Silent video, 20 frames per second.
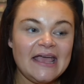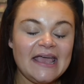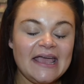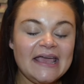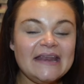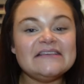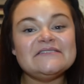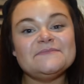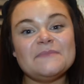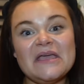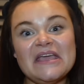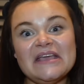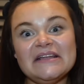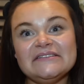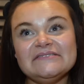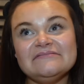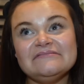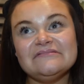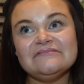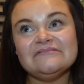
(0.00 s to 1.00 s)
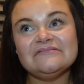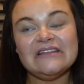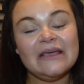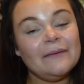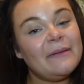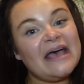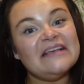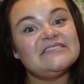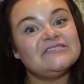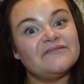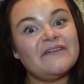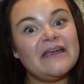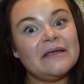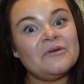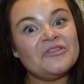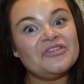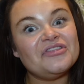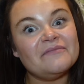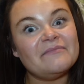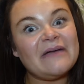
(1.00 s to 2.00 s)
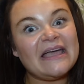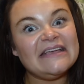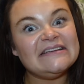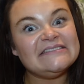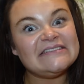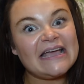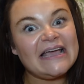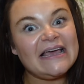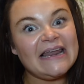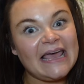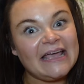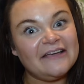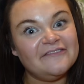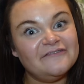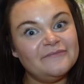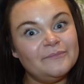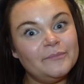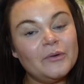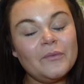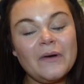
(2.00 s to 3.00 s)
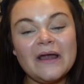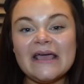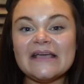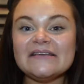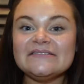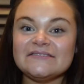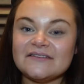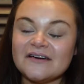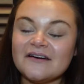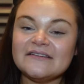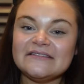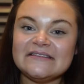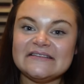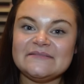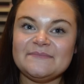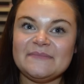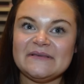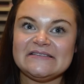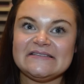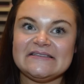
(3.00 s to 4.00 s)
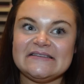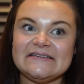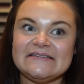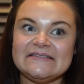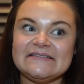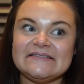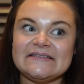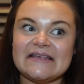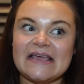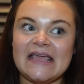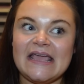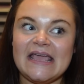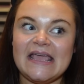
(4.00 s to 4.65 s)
it has been the best 3 months of my entire life. But when I started this business,